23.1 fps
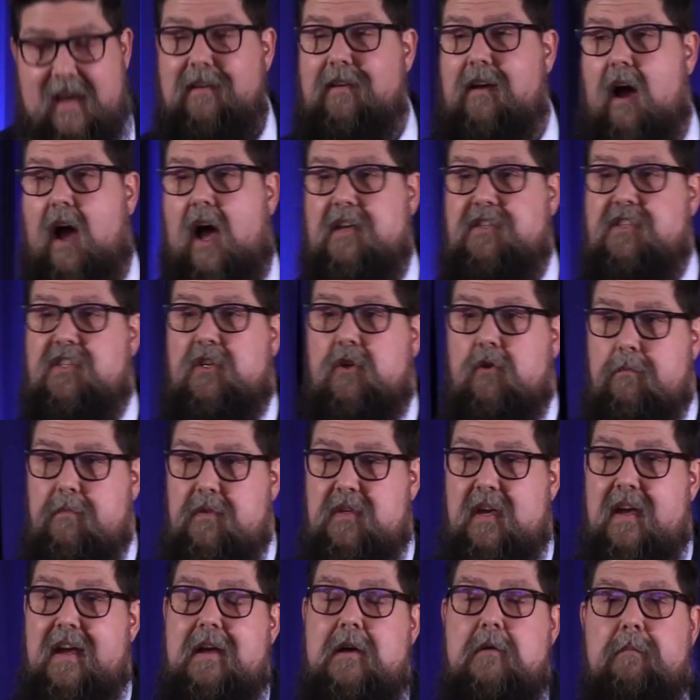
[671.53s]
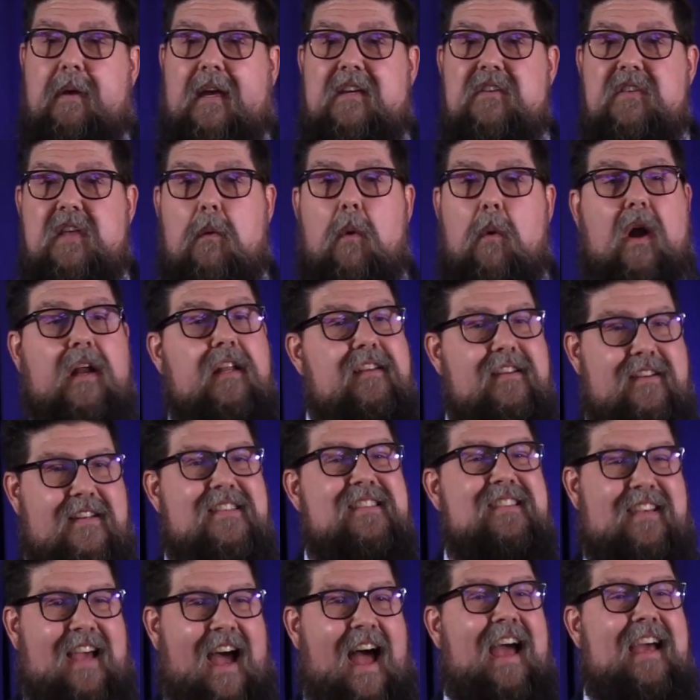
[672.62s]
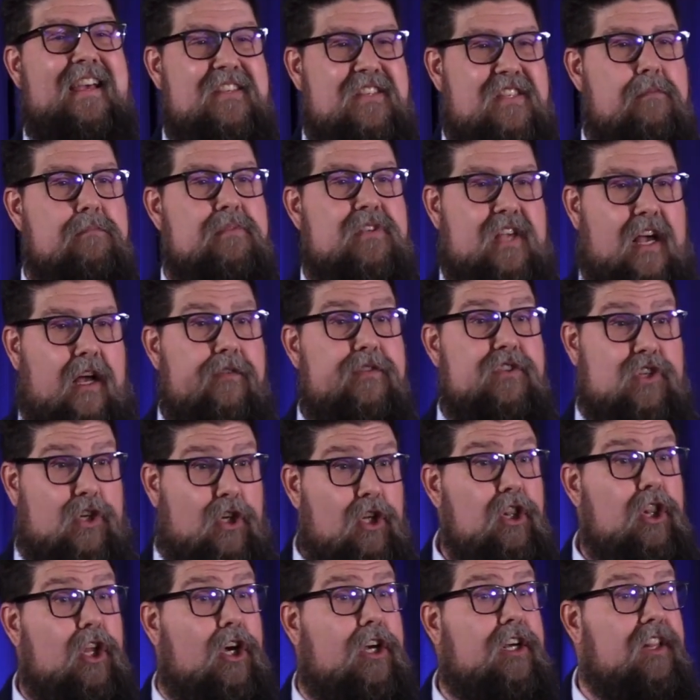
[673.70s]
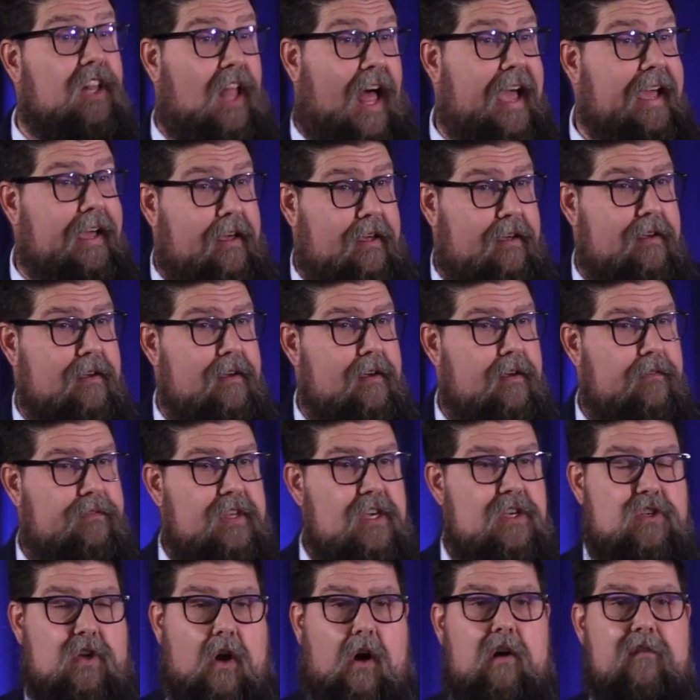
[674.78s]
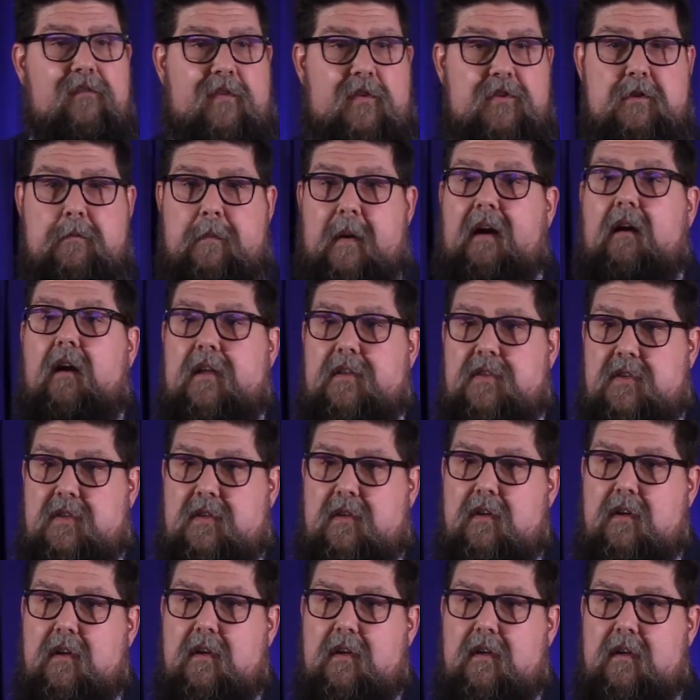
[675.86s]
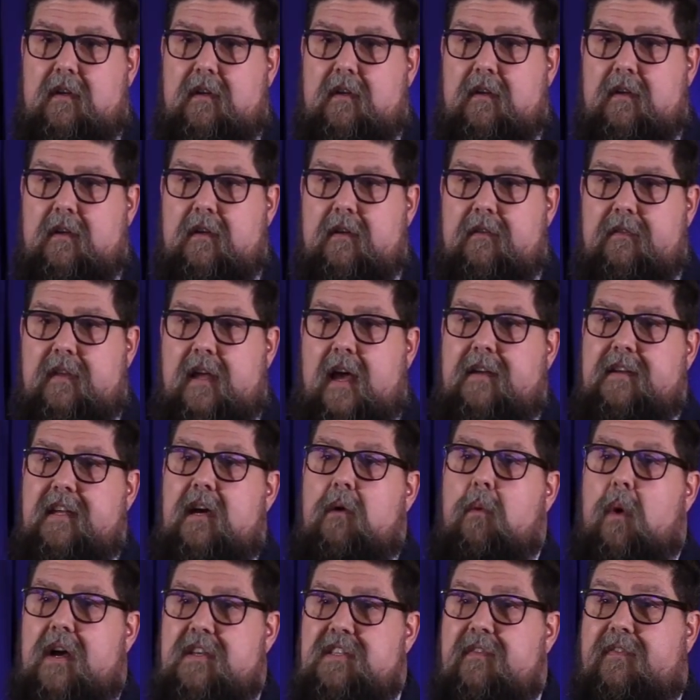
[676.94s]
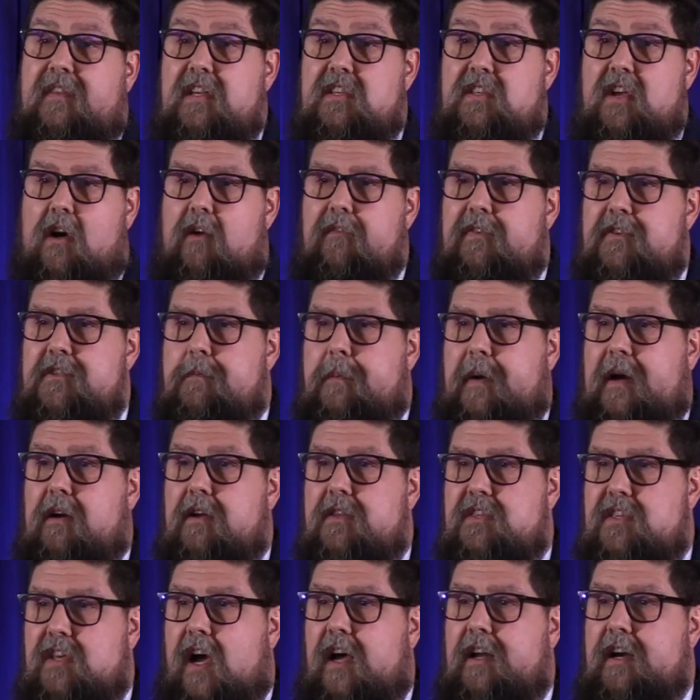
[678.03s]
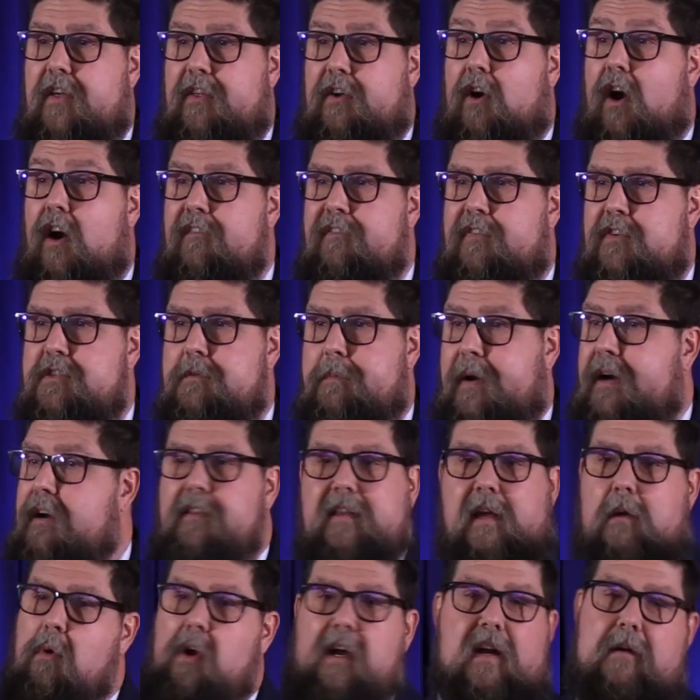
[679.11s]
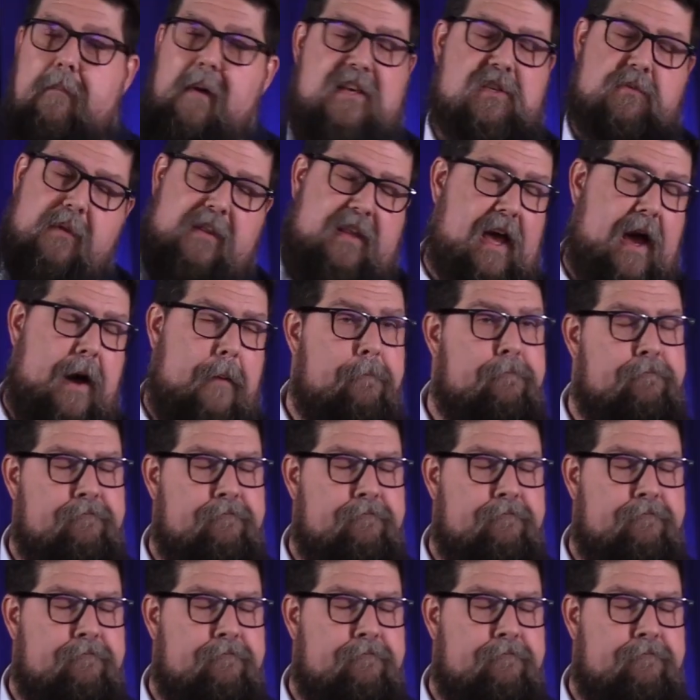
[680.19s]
costumes because they wanted to disguise themselves to look like these harmful spirits. The idea was if these harmful spirits saw another harmful spirit, they weren't going to mess with them.